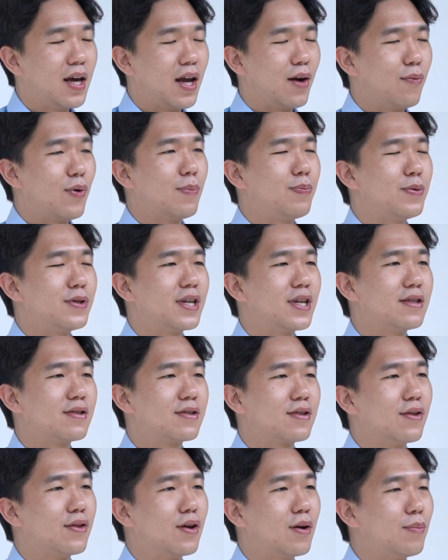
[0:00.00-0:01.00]
It
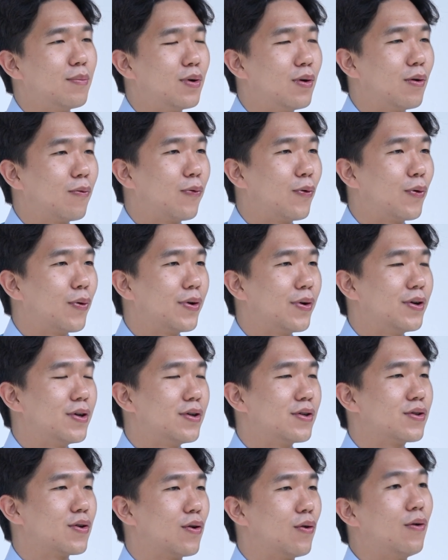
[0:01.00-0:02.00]
represents the number of
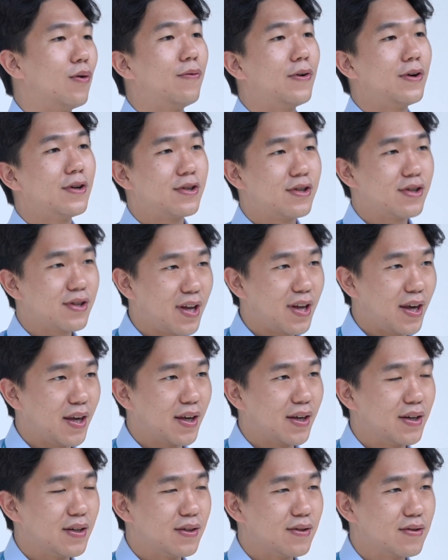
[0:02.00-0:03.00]
foreigners
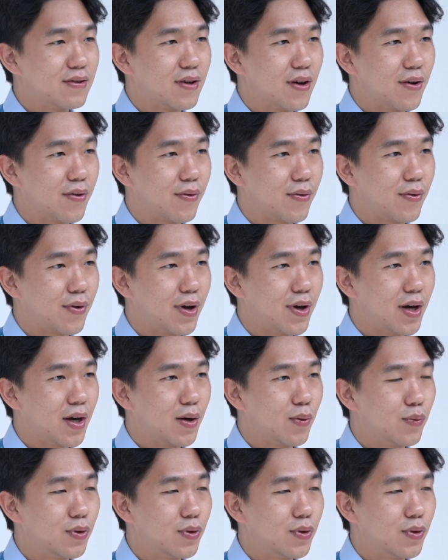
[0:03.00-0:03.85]
overstaying in South Korea,